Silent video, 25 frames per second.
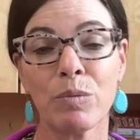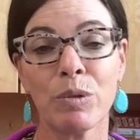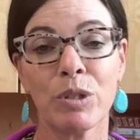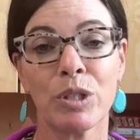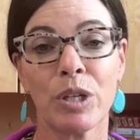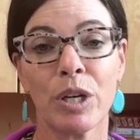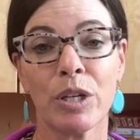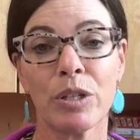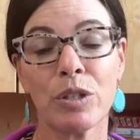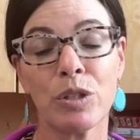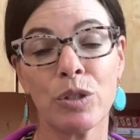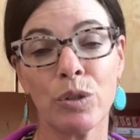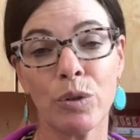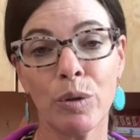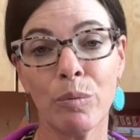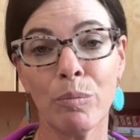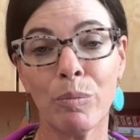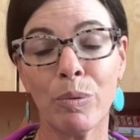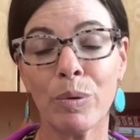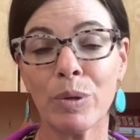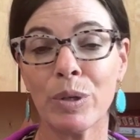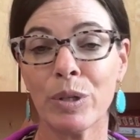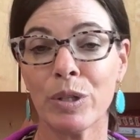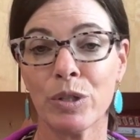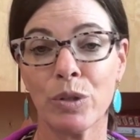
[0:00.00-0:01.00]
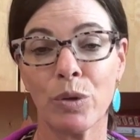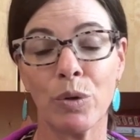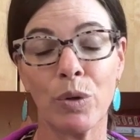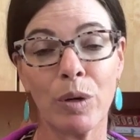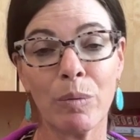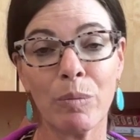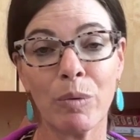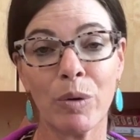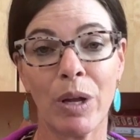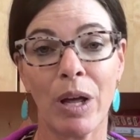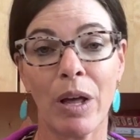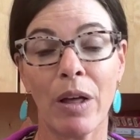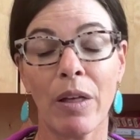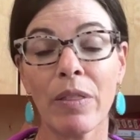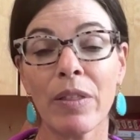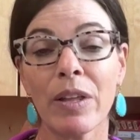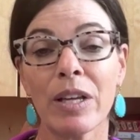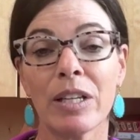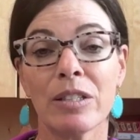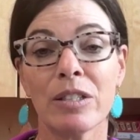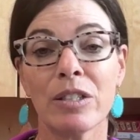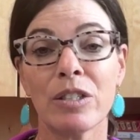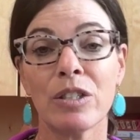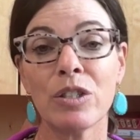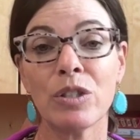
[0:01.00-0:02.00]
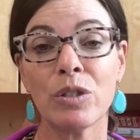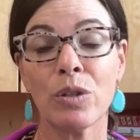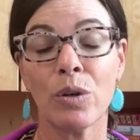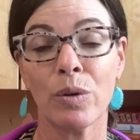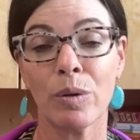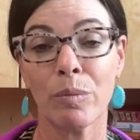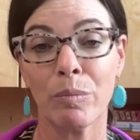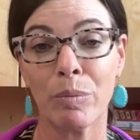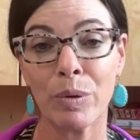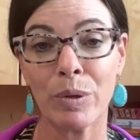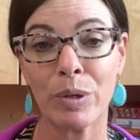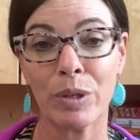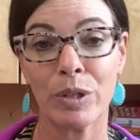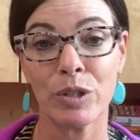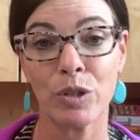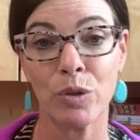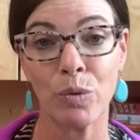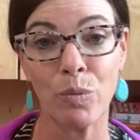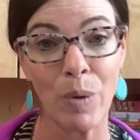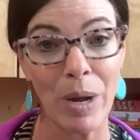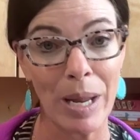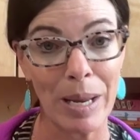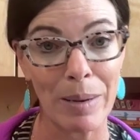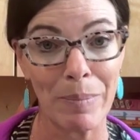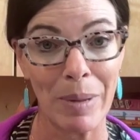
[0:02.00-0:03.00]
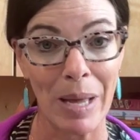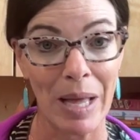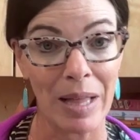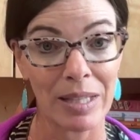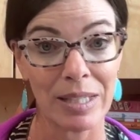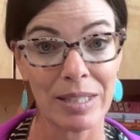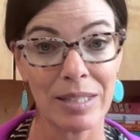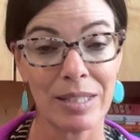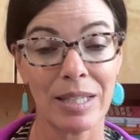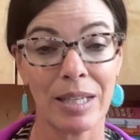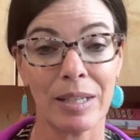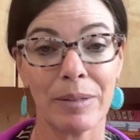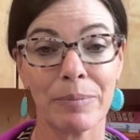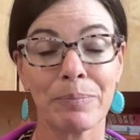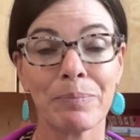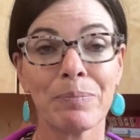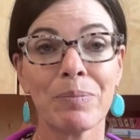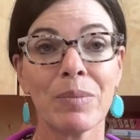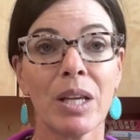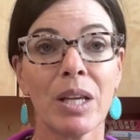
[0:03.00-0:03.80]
which are so important to hormone health and so important to weight balancing.